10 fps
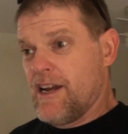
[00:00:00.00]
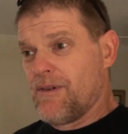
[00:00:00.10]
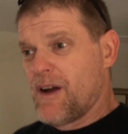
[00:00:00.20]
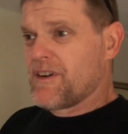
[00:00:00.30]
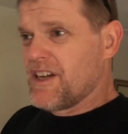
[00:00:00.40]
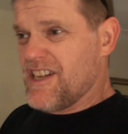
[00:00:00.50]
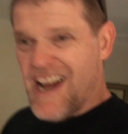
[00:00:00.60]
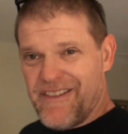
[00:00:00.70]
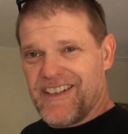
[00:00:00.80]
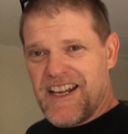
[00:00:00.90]
Anyway, we got the
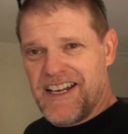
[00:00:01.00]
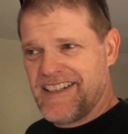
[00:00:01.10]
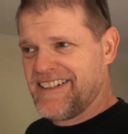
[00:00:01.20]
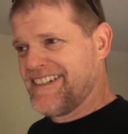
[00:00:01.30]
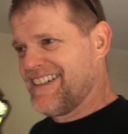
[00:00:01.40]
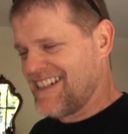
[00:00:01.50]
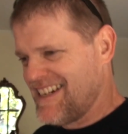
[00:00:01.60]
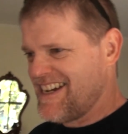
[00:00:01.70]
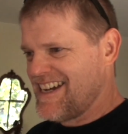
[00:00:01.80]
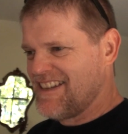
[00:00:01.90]
oven
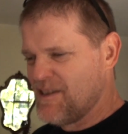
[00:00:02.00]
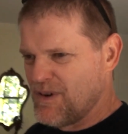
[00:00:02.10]
and